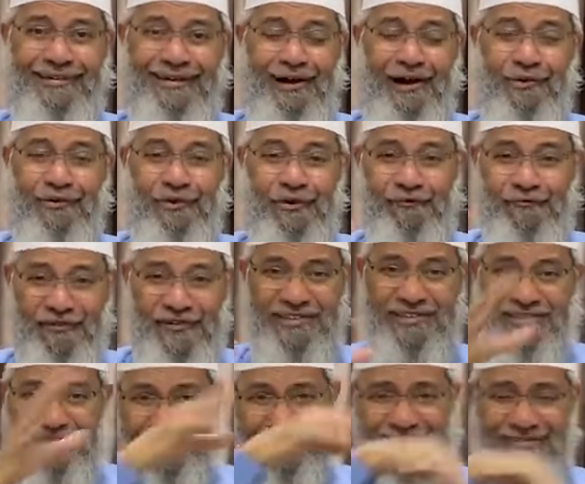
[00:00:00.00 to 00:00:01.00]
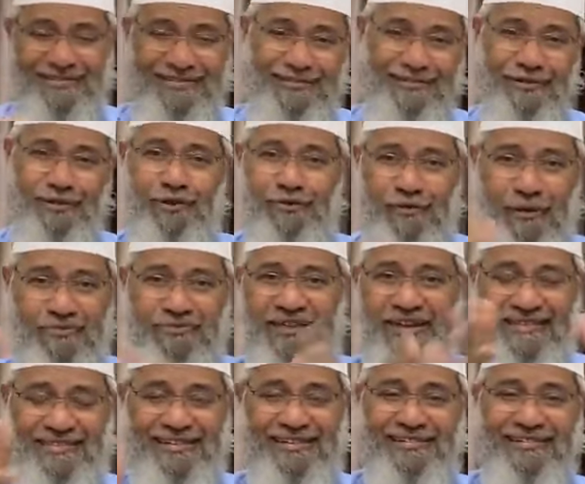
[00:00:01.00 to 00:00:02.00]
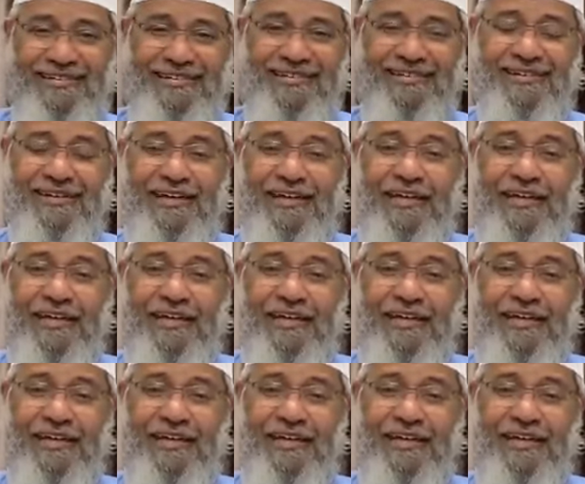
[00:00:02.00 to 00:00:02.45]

out of which, you know, websites, etc.